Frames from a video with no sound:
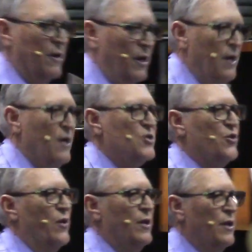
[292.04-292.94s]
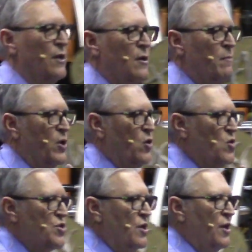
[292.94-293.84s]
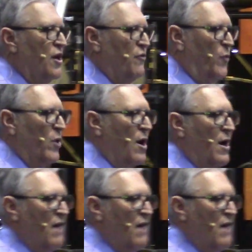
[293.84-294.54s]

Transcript: getting us ready, because if we are,